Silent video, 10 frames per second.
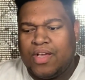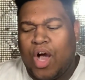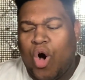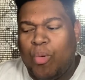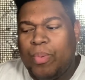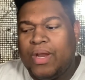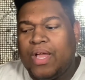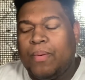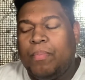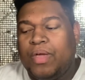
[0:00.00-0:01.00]

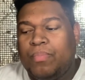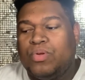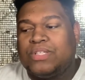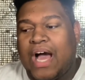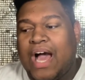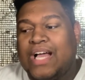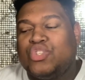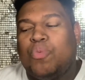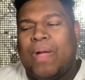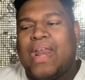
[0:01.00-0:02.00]
opening people's eyes
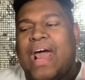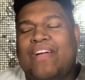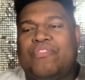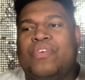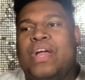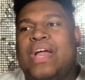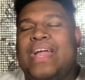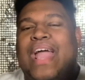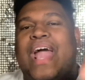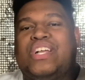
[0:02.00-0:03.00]
who may not have
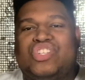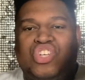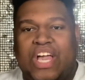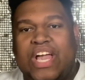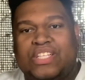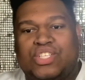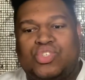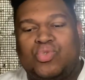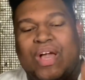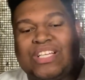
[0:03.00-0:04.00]
had a chance
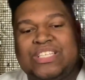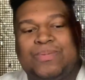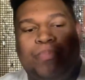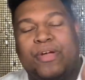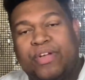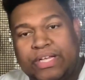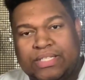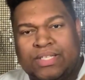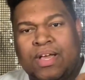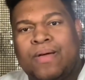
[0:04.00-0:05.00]
to
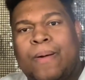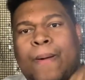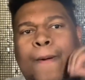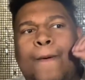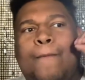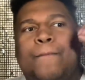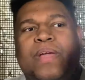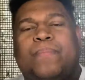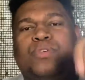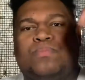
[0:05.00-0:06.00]
experience
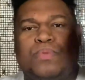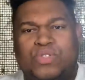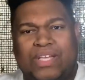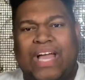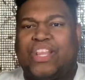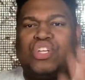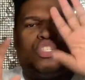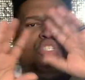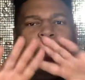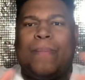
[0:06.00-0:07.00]
people's music. Like, there's
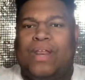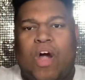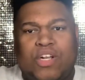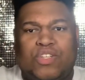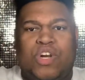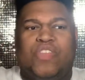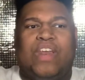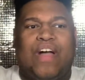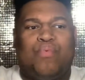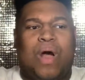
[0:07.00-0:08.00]
so many artists on there that
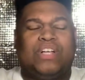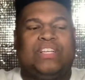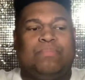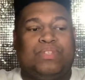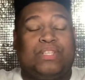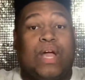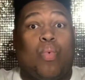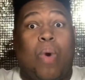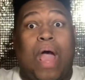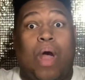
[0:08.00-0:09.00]
I've watched and I'm just like,
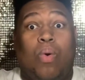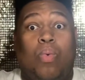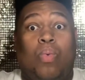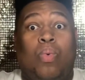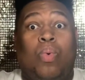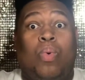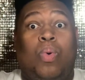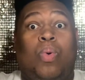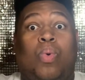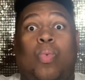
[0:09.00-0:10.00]

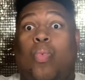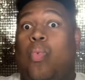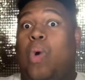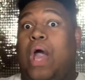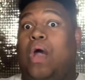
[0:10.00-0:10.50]
wow.